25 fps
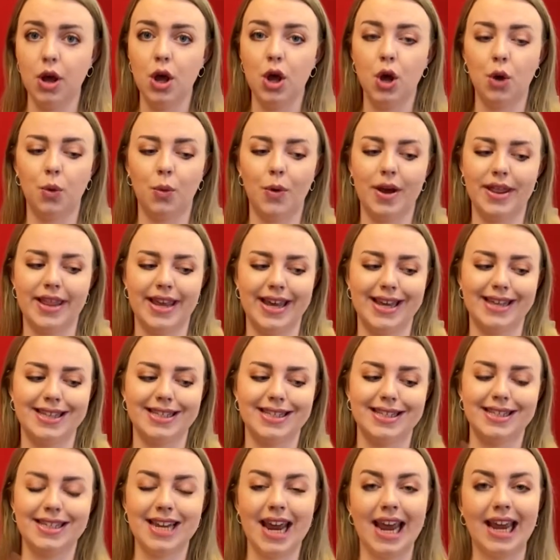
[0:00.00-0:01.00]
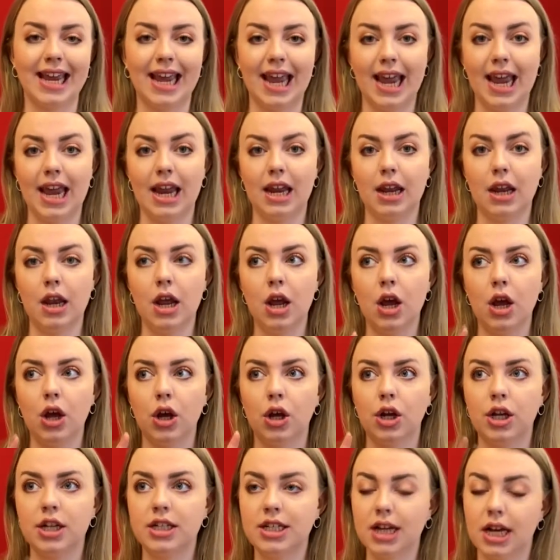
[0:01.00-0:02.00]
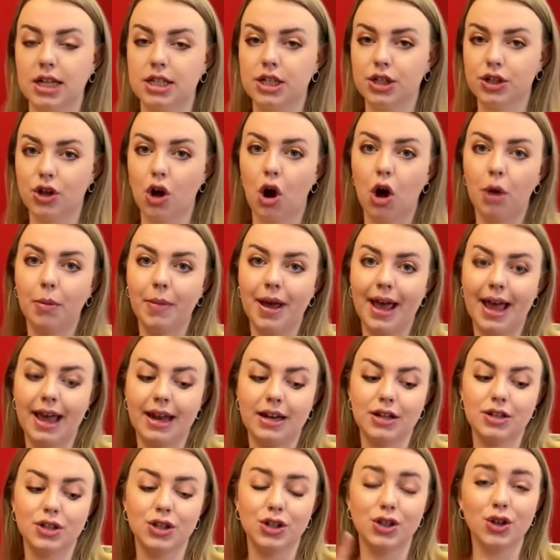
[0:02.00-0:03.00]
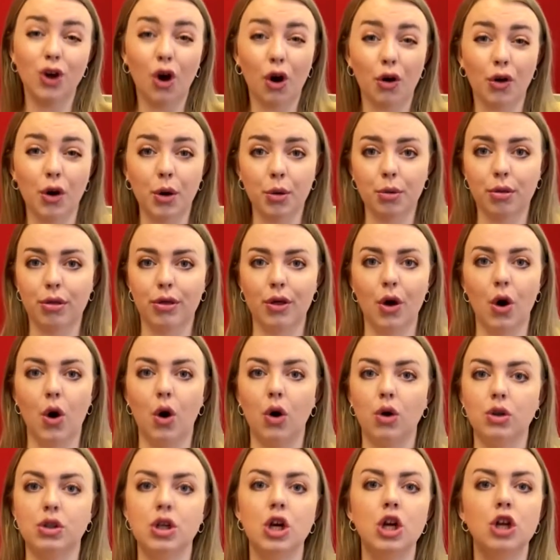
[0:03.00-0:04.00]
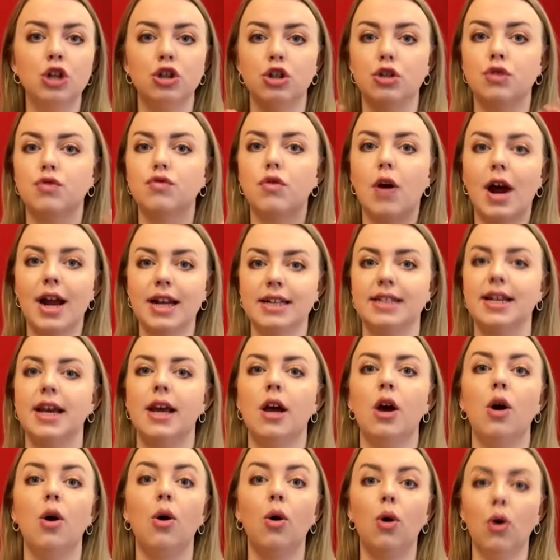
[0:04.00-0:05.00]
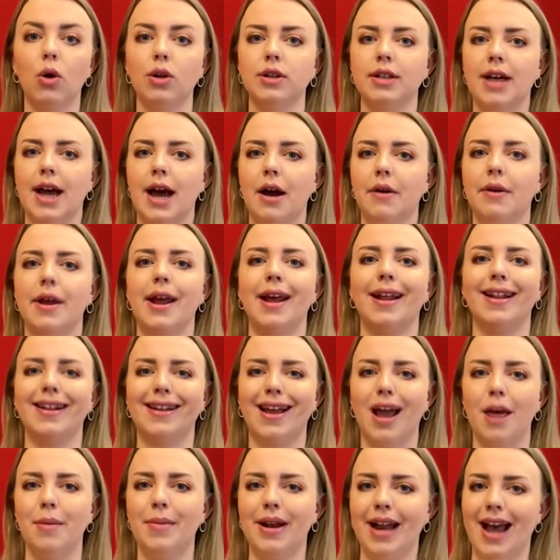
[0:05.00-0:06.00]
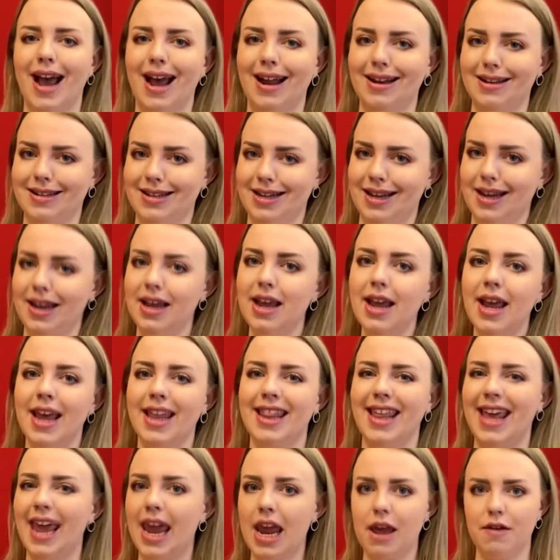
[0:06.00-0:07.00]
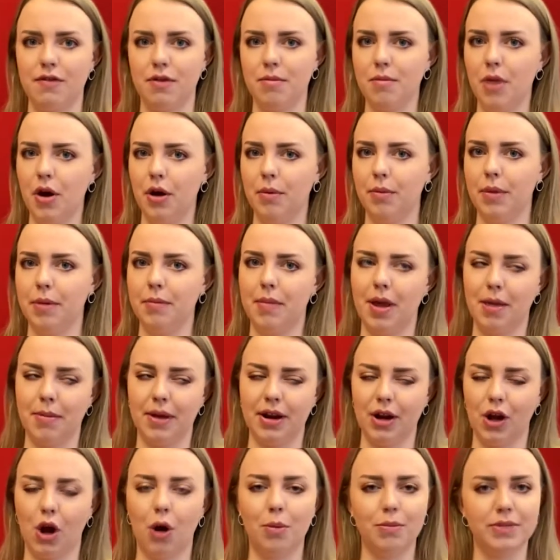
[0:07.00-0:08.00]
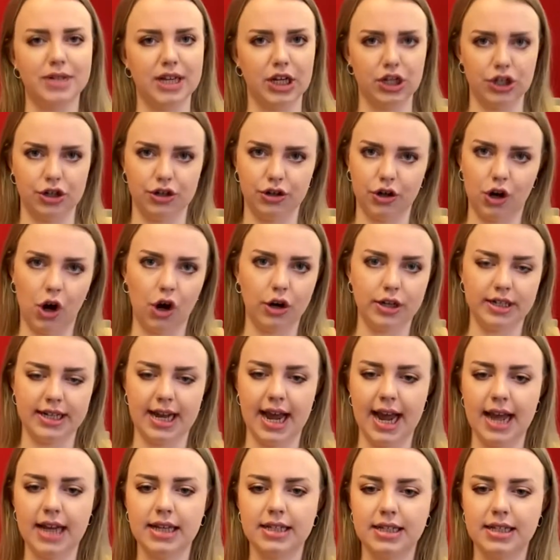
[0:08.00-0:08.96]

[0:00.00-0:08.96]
whether it's sticking, conductor's comments, your own thoughts, just write it all down. It'll come in handy in the heat of the moment, maybe in a competition or contest.